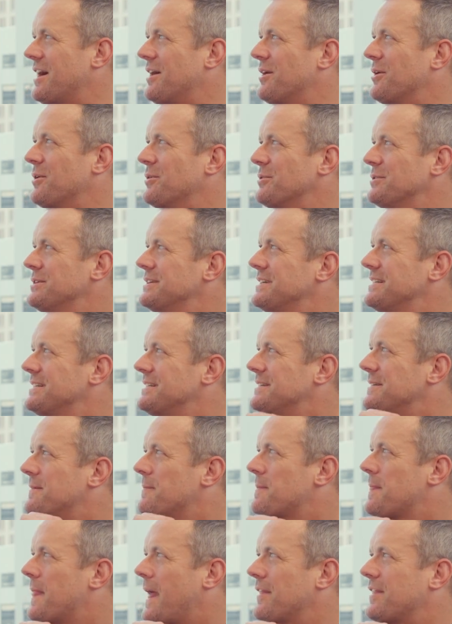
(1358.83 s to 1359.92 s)
how
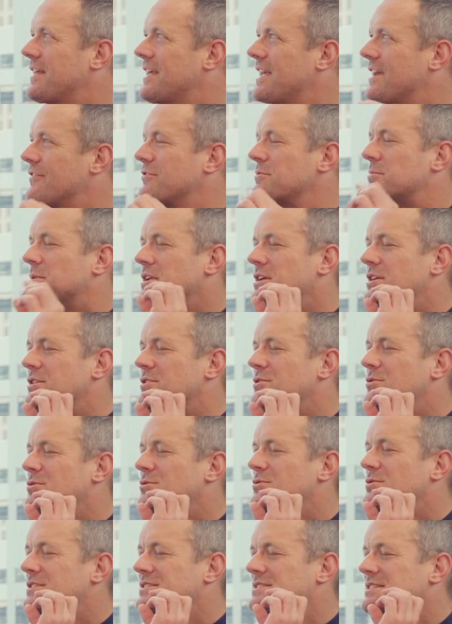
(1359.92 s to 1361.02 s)
I think everybody
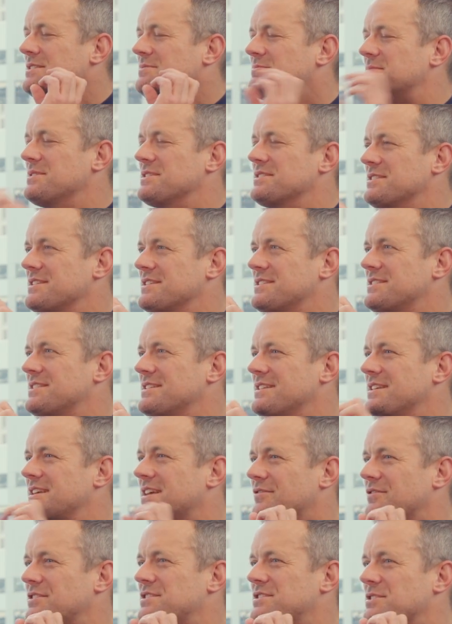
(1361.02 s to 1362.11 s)
who is in business,
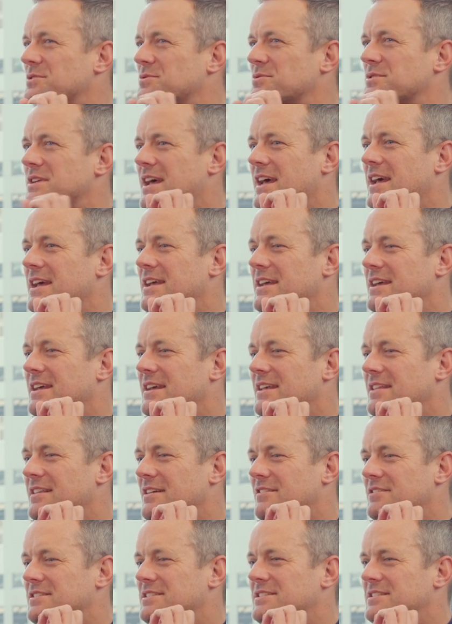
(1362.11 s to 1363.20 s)
every single day,
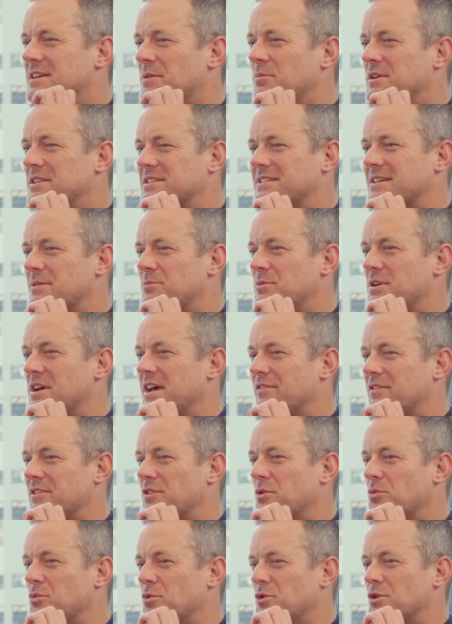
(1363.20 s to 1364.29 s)
there is someone somewhere
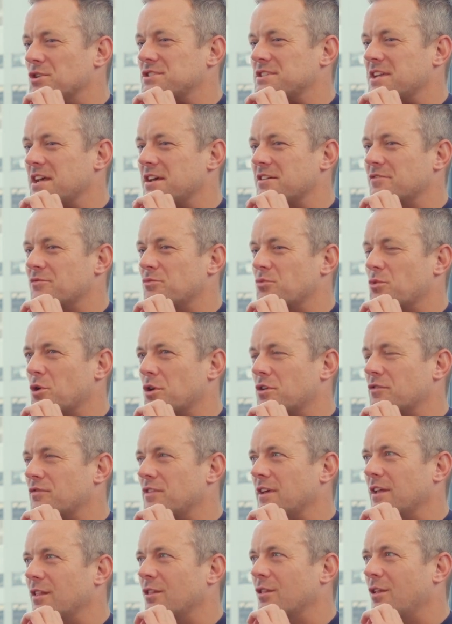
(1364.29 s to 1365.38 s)
having the worst day of work of their